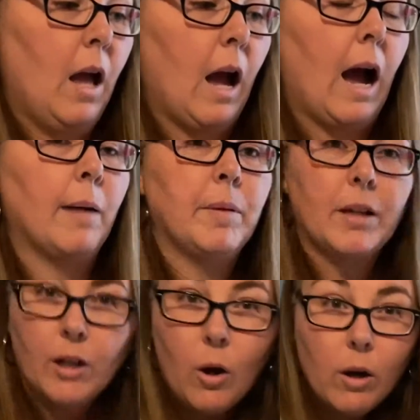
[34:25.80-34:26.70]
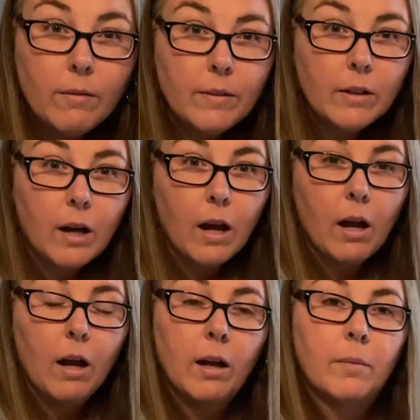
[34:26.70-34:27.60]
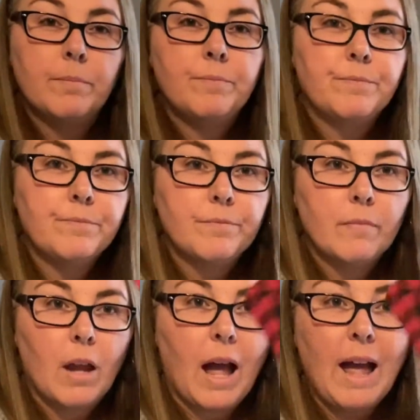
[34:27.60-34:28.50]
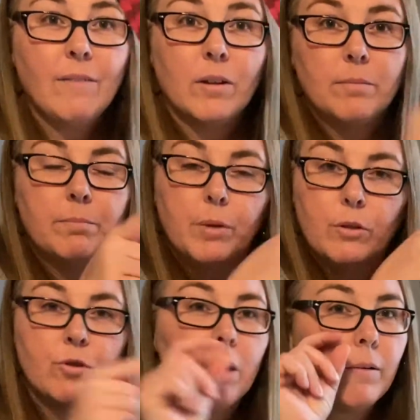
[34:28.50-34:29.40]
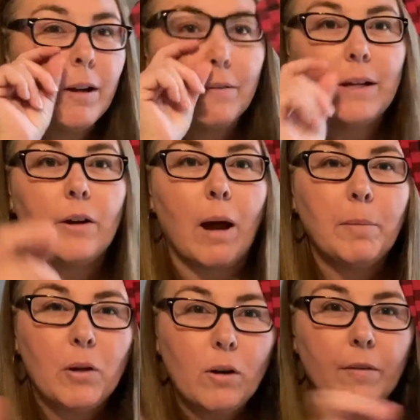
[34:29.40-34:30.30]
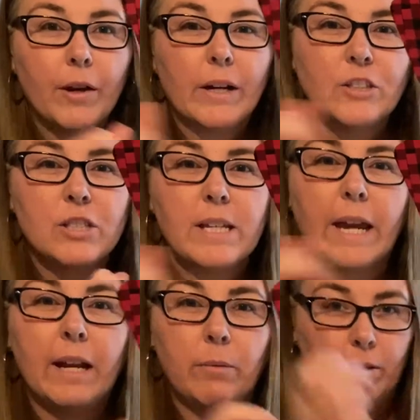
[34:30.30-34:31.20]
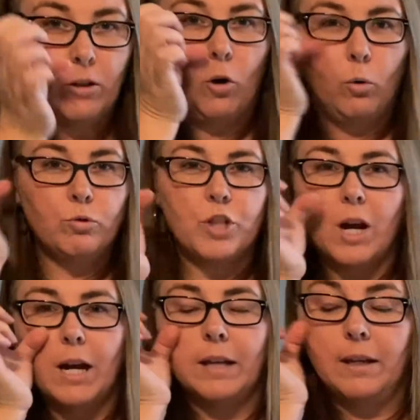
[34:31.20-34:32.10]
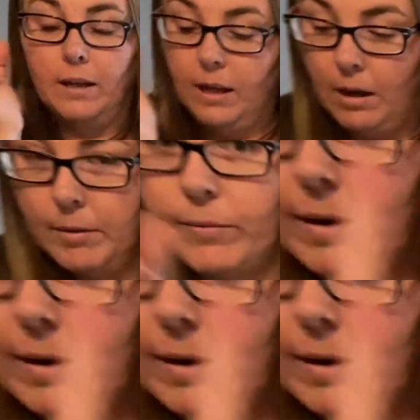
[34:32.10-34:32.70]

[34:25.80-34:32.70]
I'm gonna go over there. I have a blow dryer right over here. I'm gonna go over there and just hit it with the Cool Shot. I'll be right